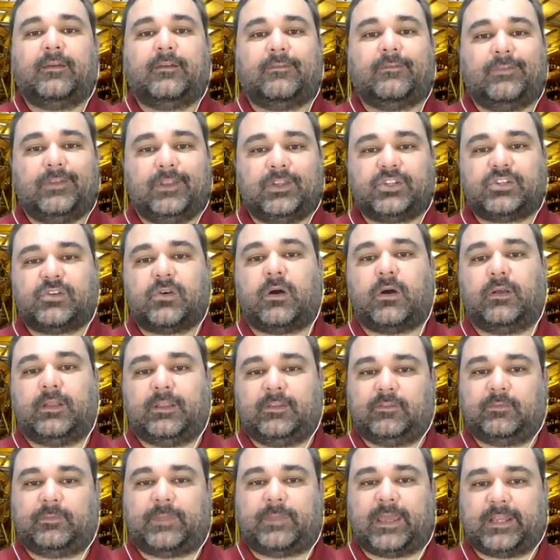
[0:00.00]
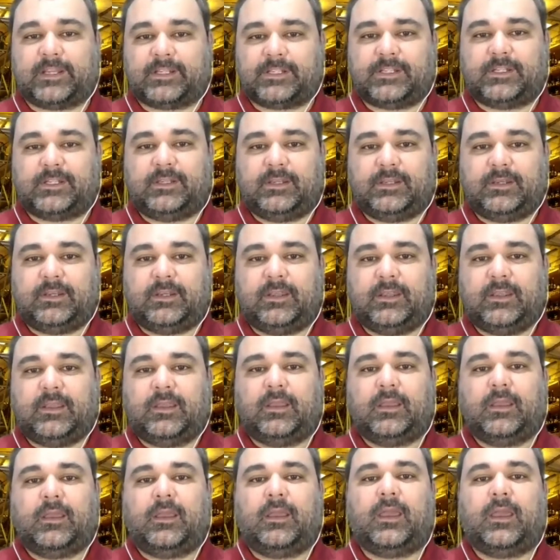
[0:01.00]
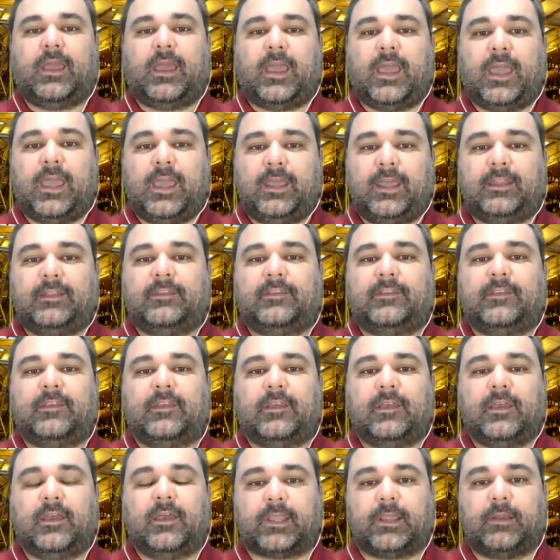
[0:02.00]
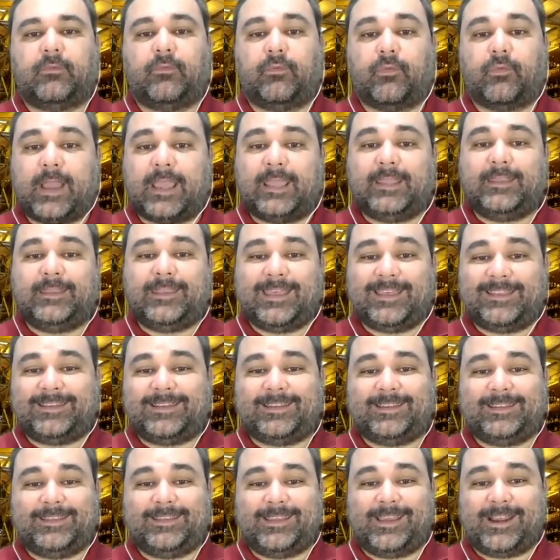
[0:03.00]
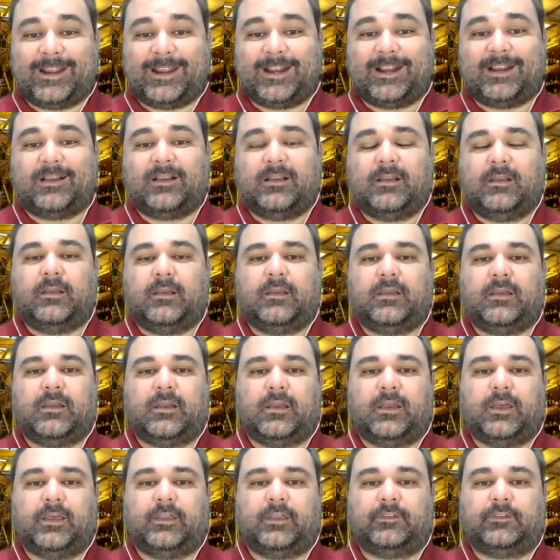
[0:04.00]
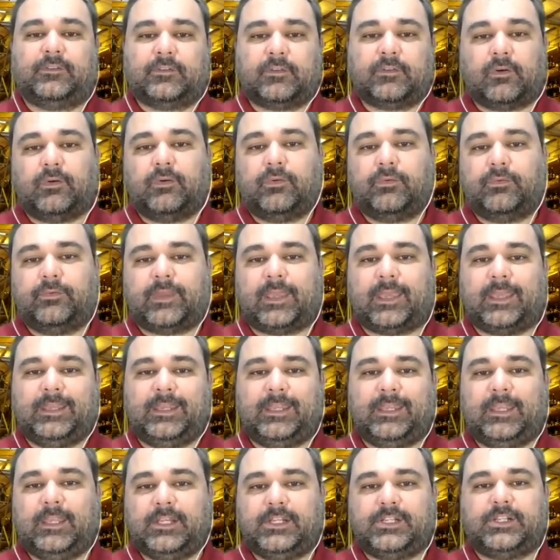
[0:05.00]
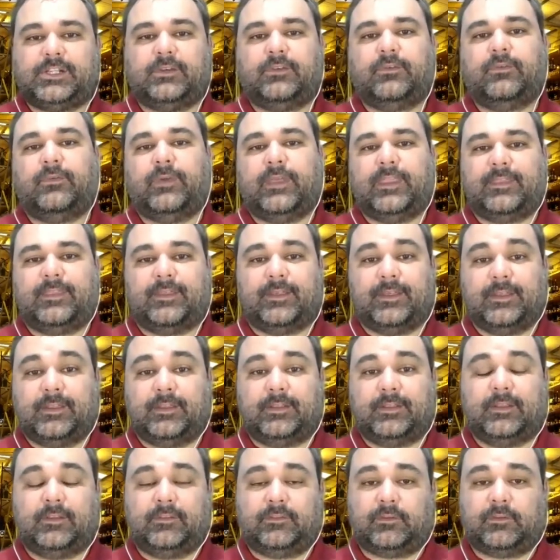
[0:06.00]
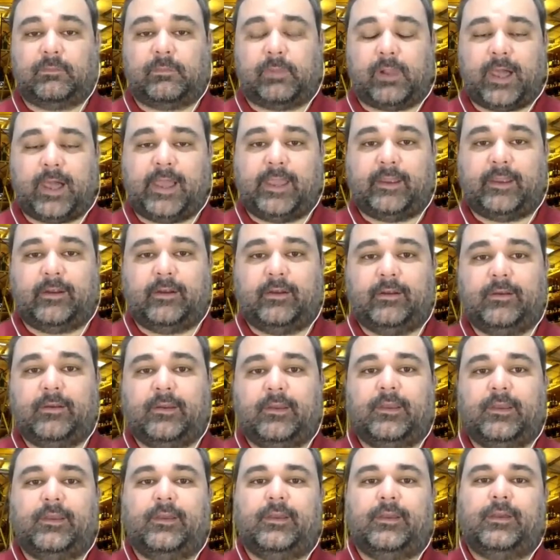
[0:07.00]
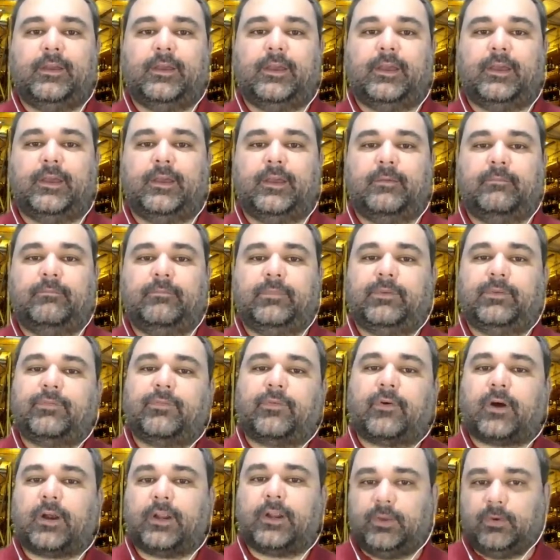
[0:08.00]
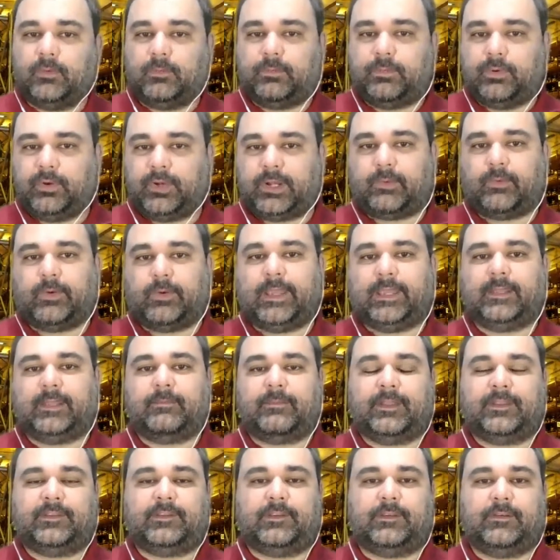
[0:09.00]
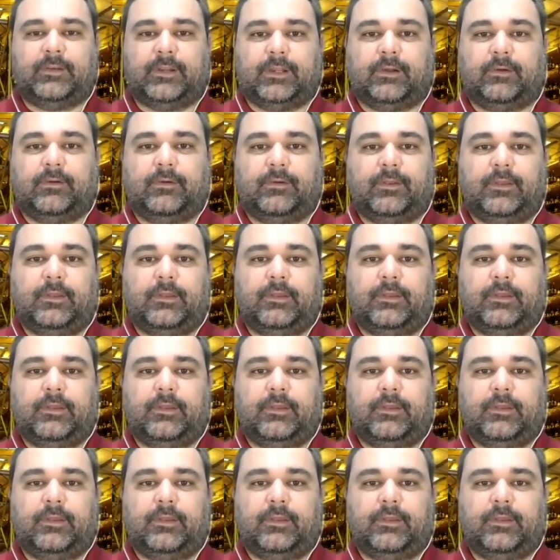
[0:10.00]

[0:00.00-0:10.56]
visual inspection and right then and there solve any issue with the supplier before you put away the material.